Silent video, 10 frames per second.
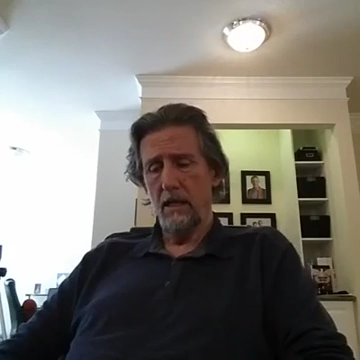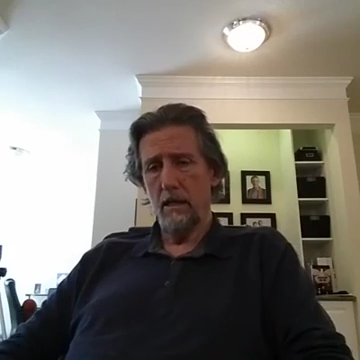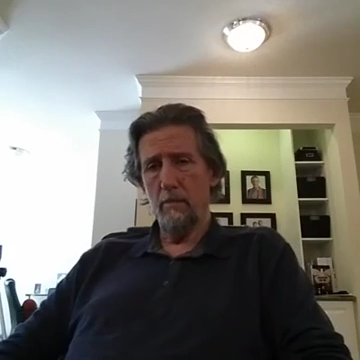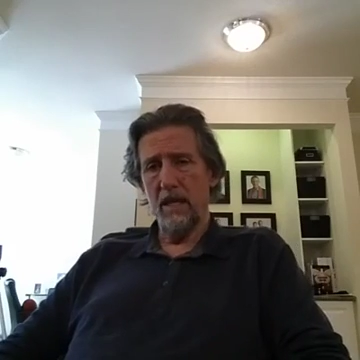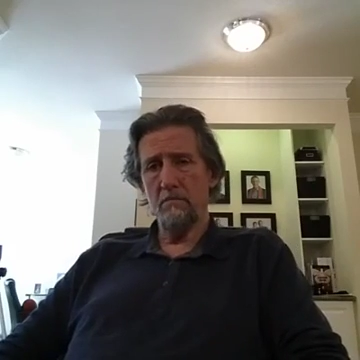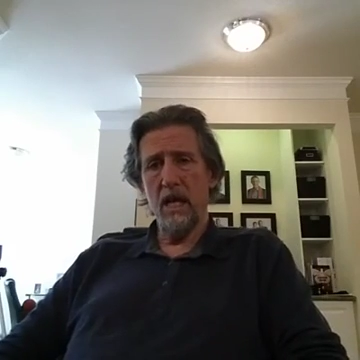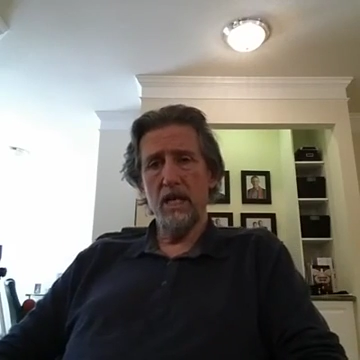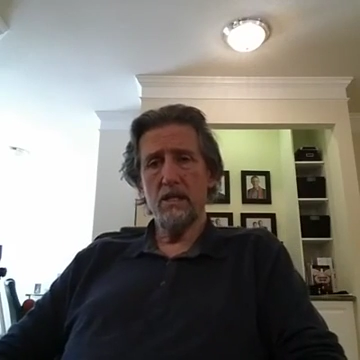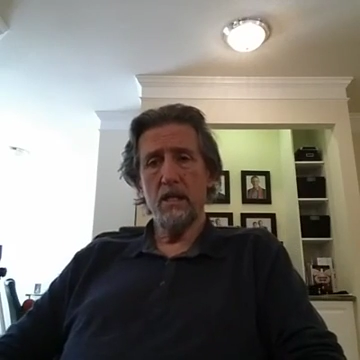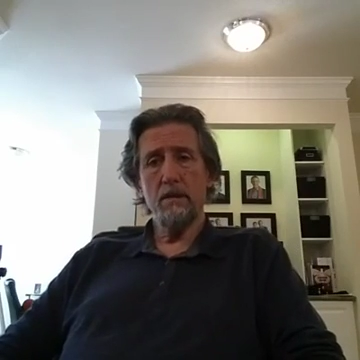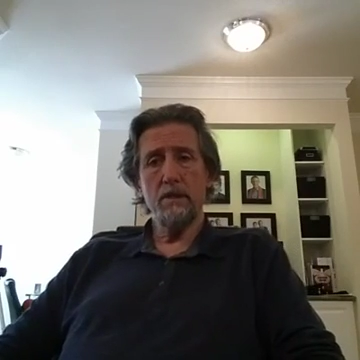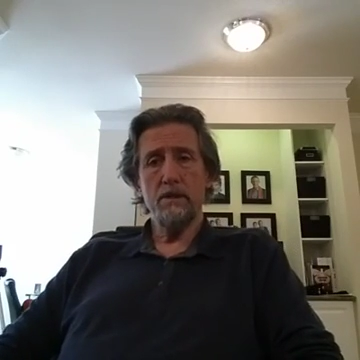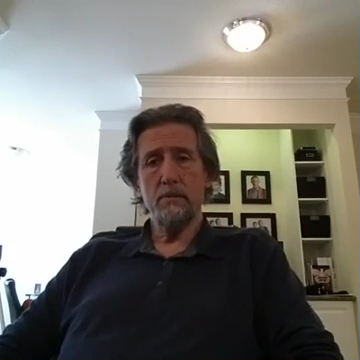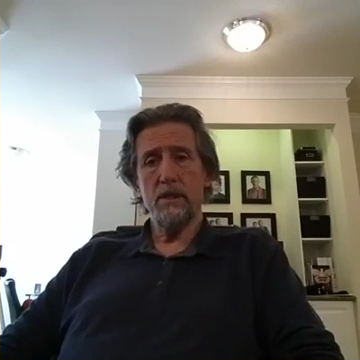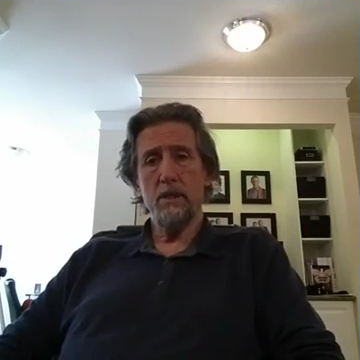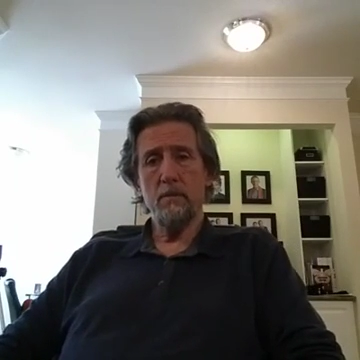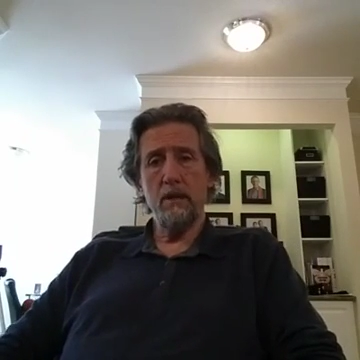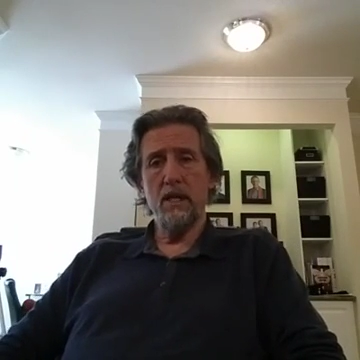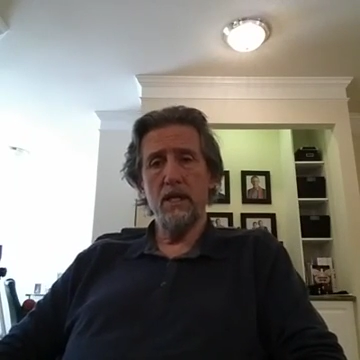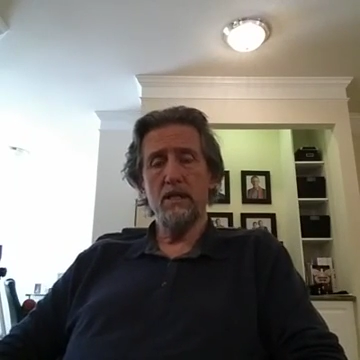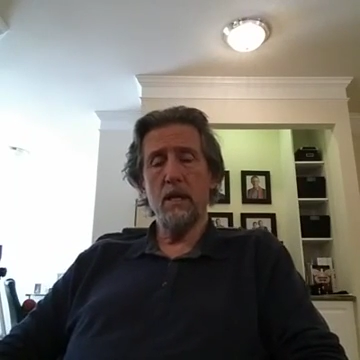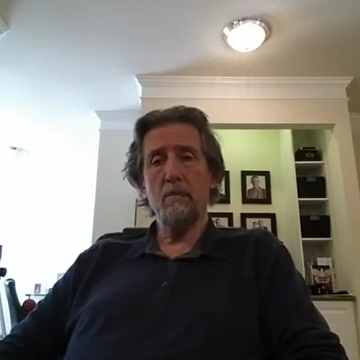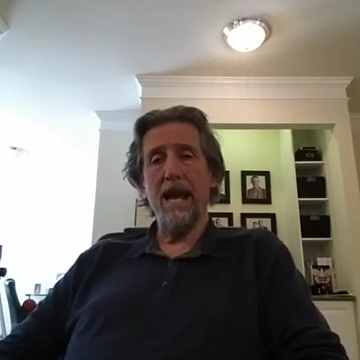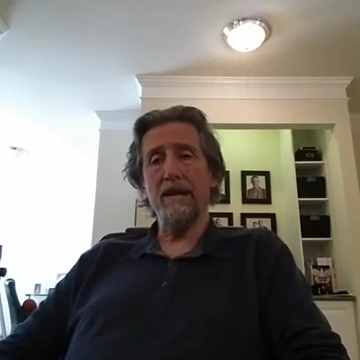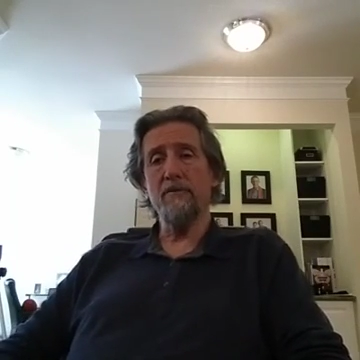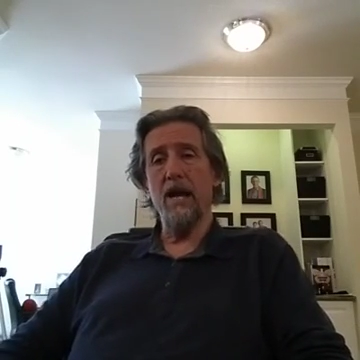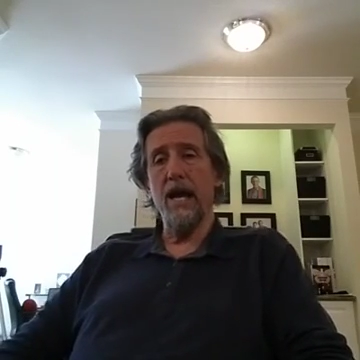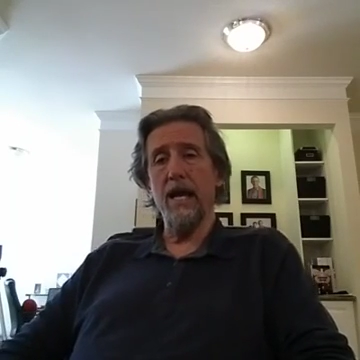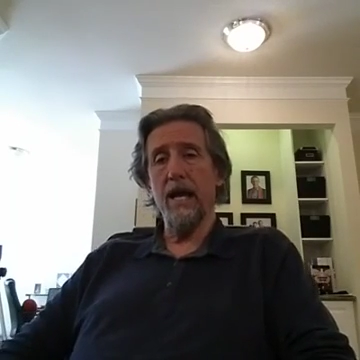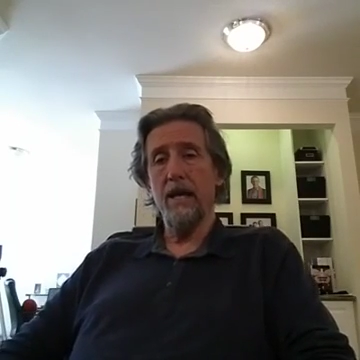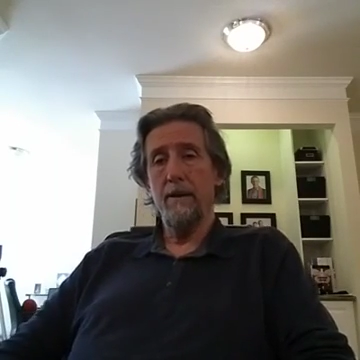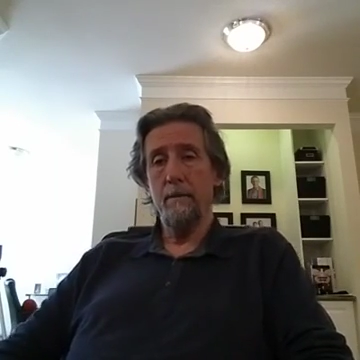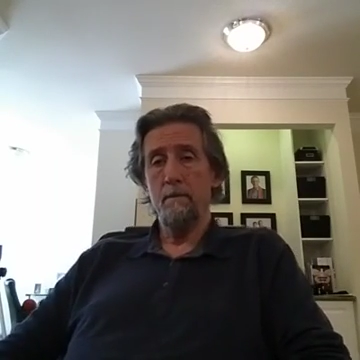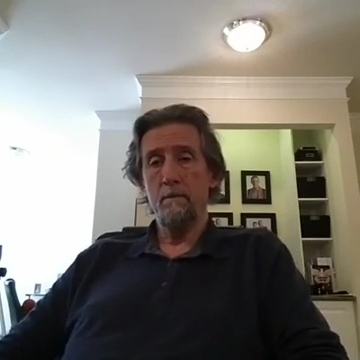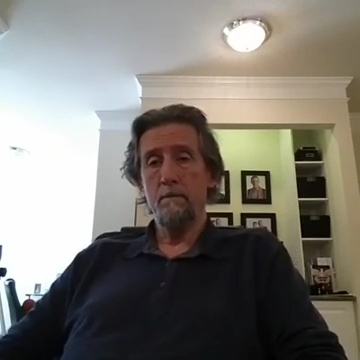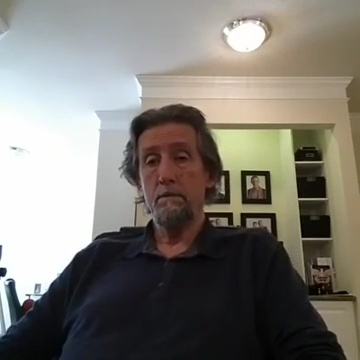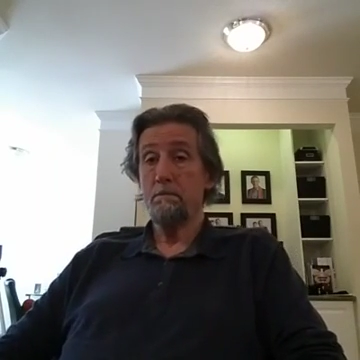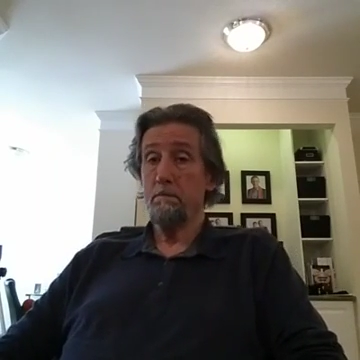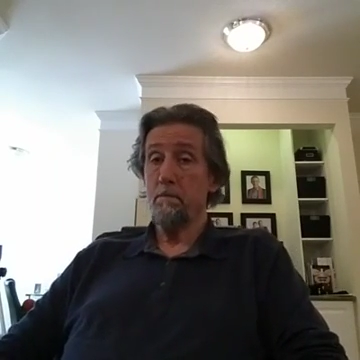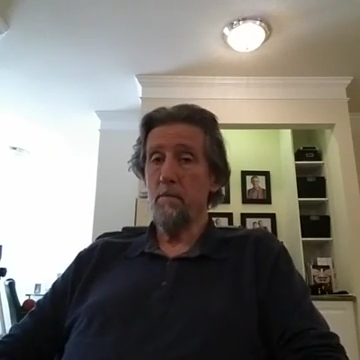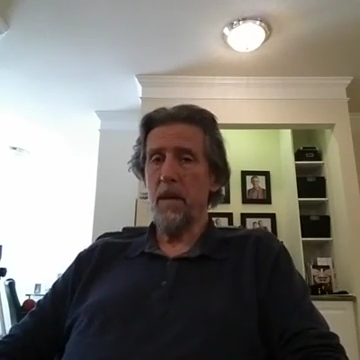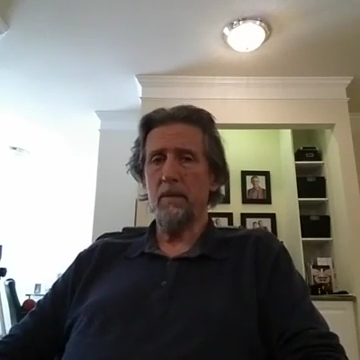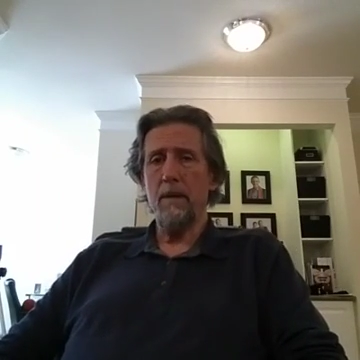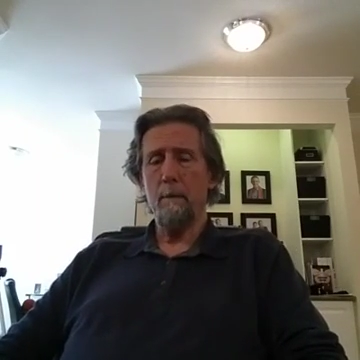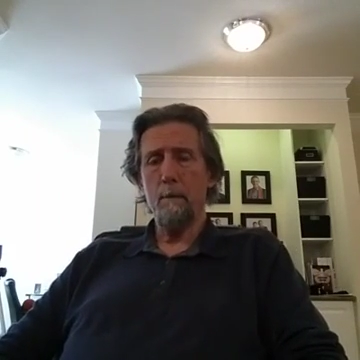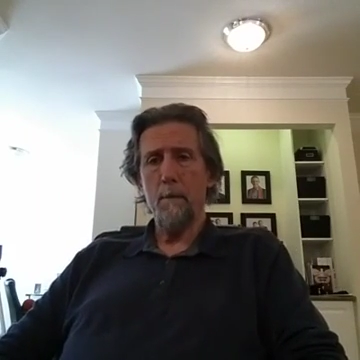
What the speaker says: The big money's on Christmas. The big money's on Black Friday. Maybe.